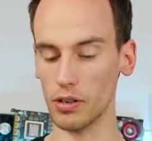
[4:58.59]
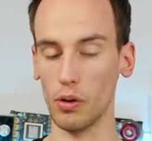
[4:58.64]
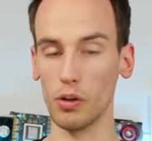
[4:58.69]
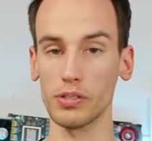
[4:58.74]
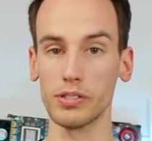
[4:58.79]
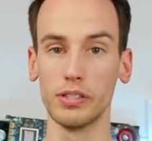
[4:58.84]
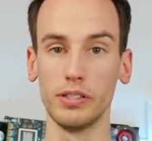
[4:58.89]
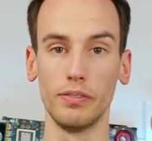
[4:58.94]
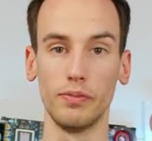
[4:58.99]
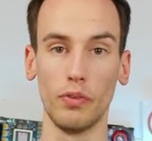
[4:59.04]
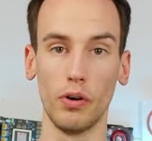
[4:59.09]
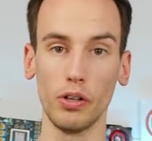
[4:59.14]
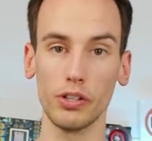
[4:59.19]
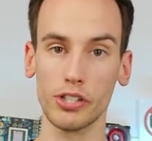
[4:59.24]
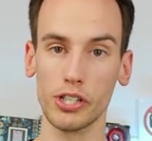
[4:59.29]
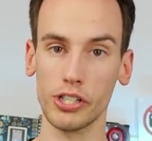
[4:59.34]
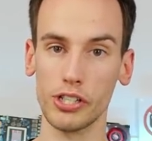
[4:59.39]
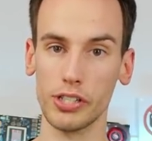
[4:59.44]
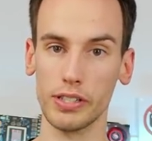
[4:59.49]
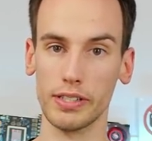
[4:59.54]
Also the
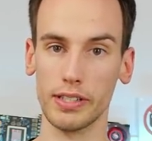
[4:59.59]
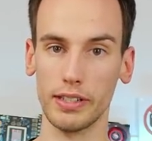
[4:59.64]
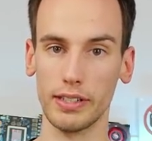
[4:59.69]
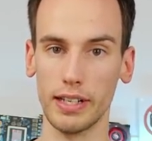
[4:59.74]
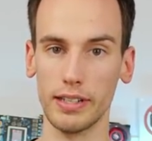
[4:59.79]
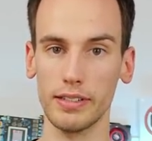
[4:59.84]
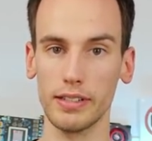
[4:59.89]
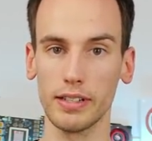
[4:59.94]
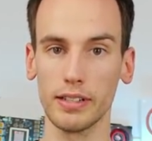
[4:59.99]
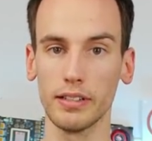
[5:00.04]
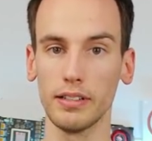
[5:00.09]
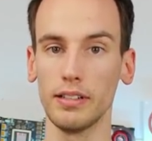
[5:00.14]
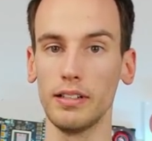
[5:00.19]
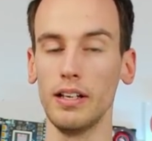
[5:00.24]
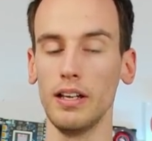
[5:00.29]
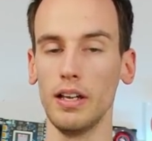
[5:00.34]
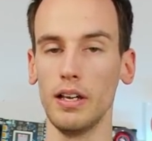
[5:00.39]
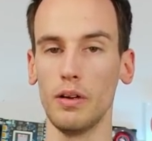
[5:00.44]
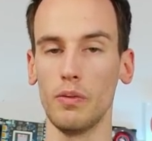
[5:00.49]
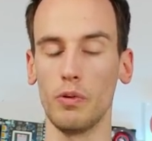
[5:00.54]
voltage is identical.